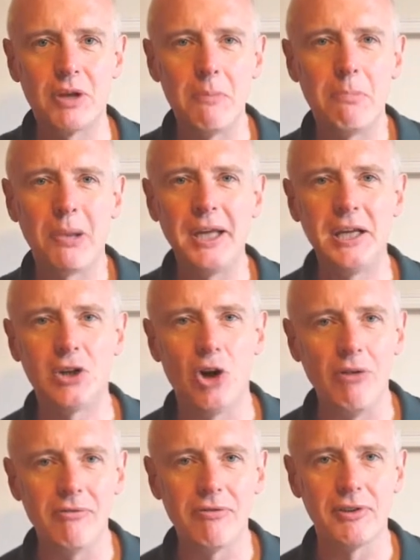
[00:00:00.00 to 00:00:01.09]
complete,
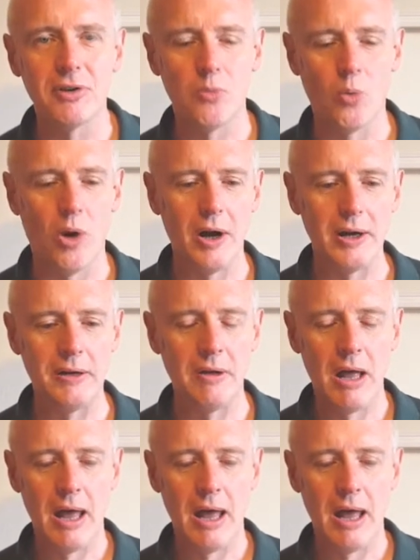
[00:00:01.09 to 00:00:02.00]
confident wine.